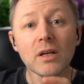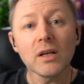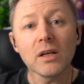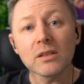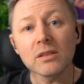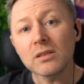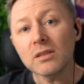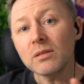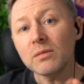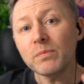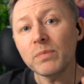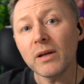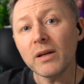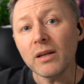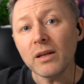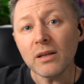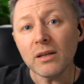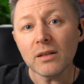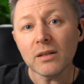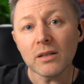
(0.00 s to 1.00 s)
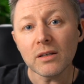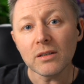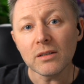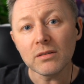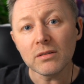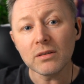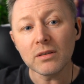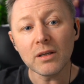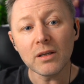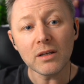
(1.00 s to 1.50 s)
somebody who
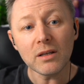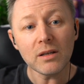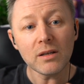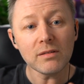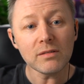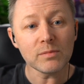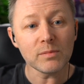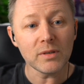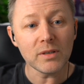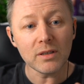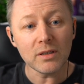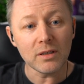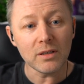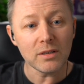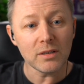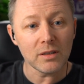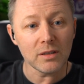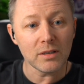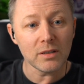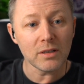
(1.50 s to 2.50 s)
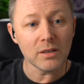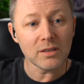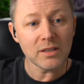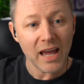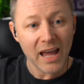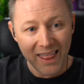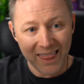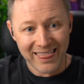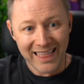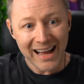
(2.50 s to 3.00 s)
loves me.
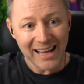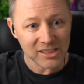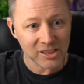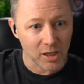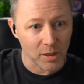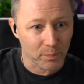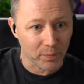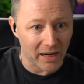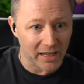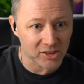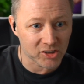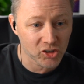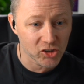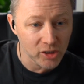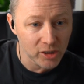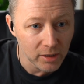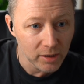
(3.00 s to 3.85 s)
Yeah, that's the bridge.